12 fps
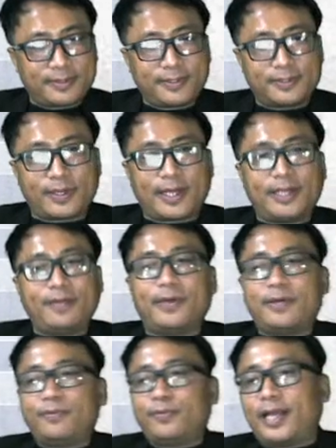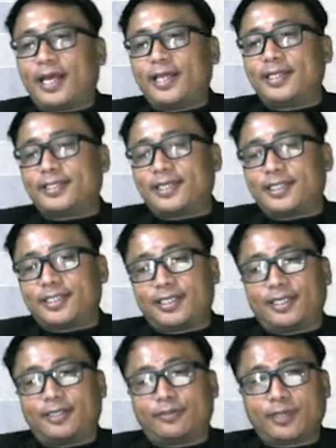So anyway, we'll end the session
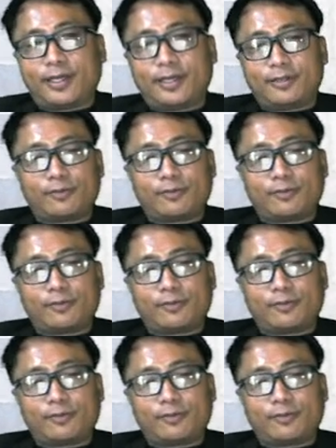here today.